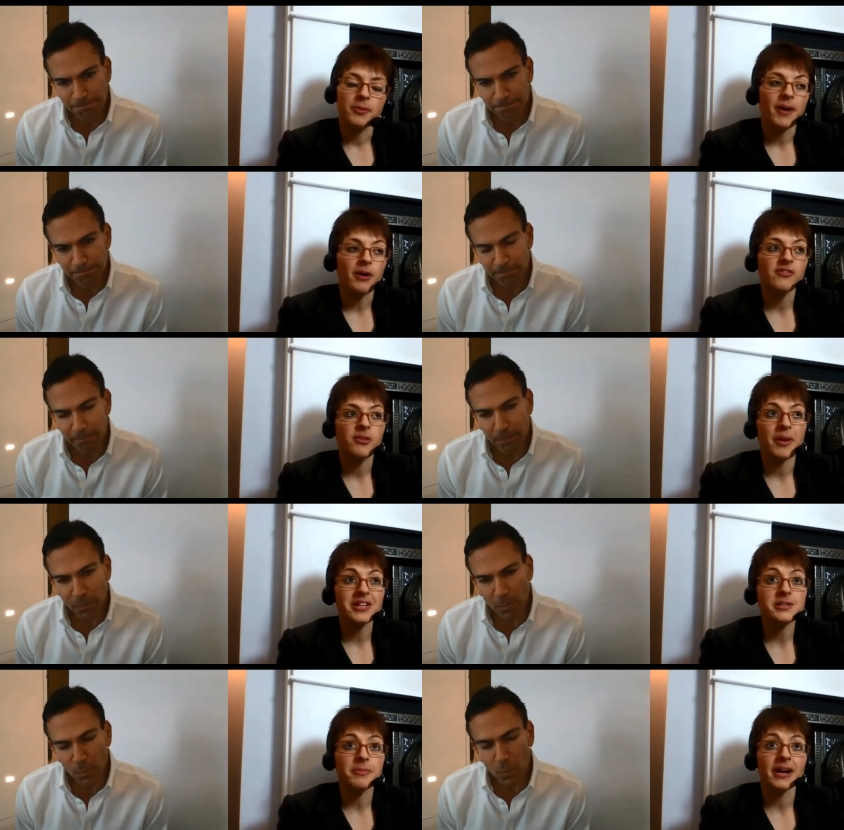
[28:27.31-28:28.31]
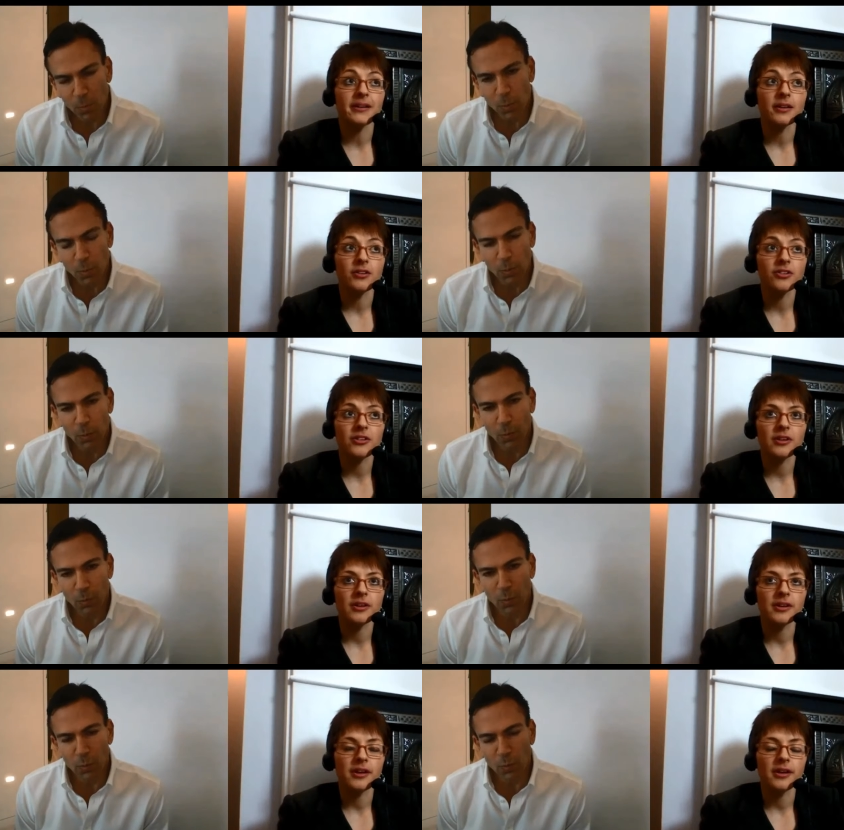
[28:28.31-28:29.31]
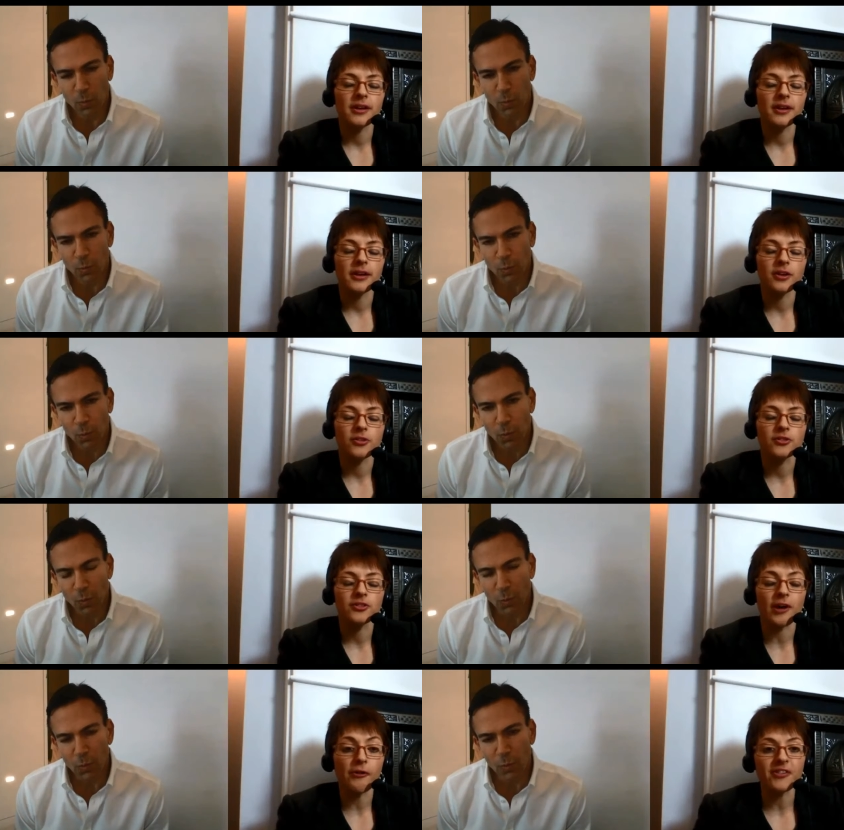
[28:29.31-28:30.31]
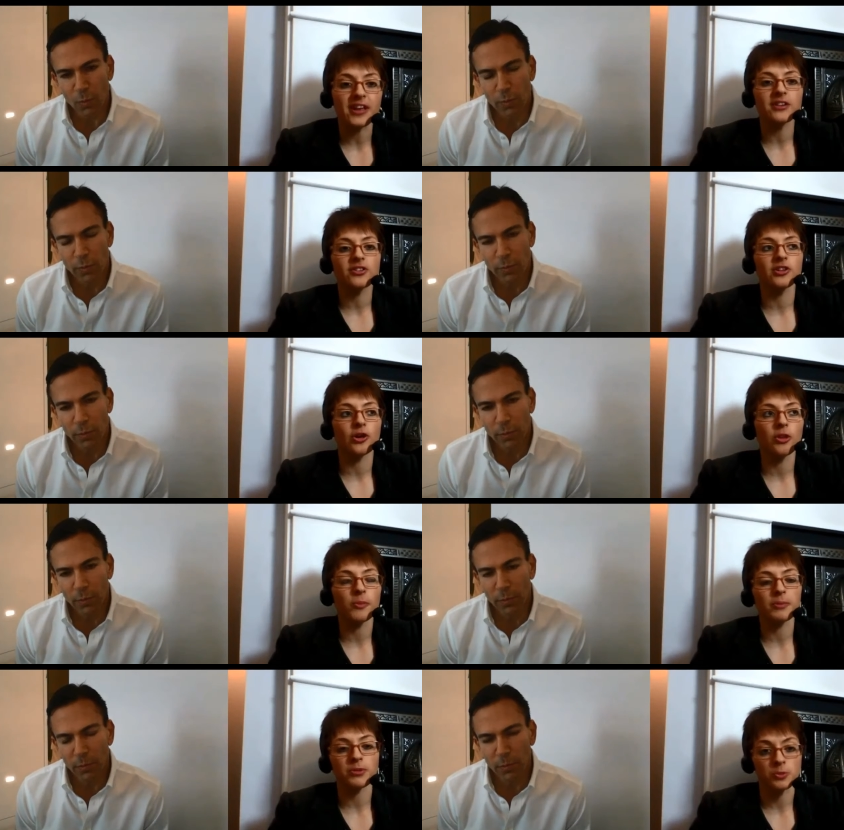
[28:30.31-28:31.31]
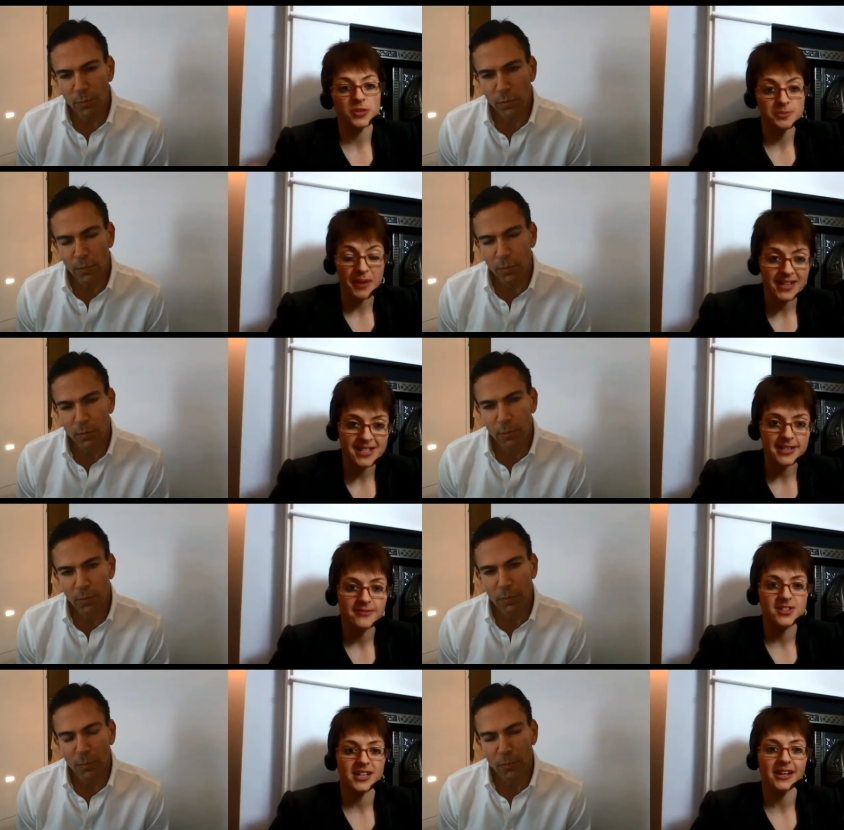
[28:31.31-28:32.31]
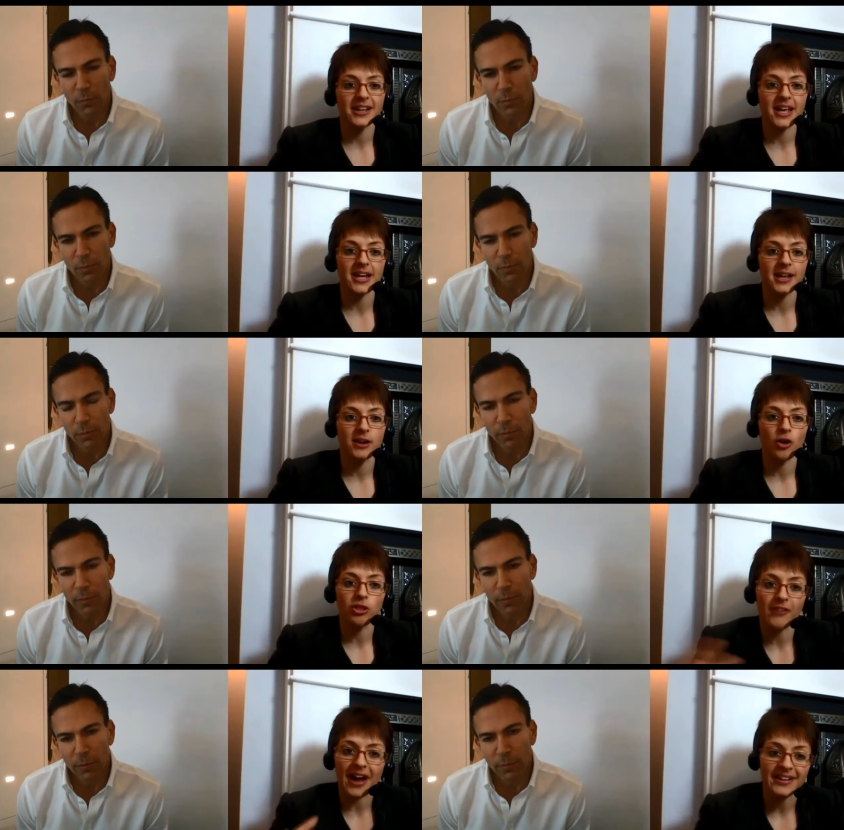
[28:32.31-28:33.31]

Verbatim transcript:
Speaker 1: The power of the mastermind is is delving into other people's perspectives and gaining other